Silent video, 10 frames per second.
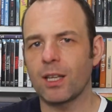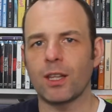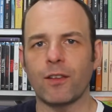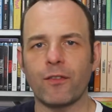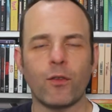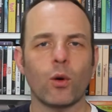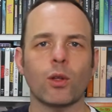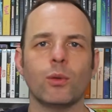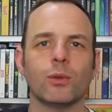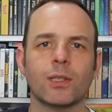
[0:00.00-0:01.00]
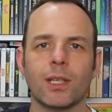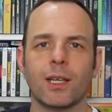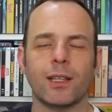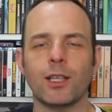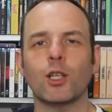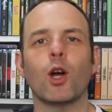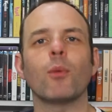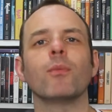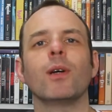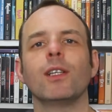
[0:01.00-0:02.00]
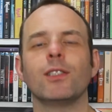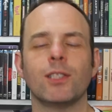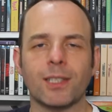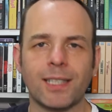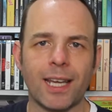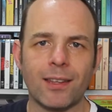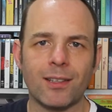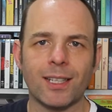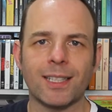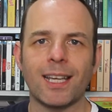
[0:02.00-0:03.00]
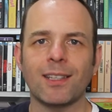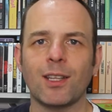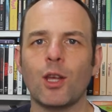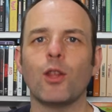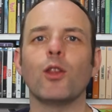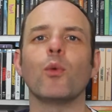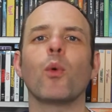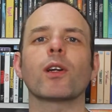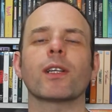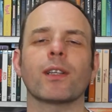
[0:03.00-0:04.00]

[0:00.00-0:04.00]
they fall out, they come together again, they work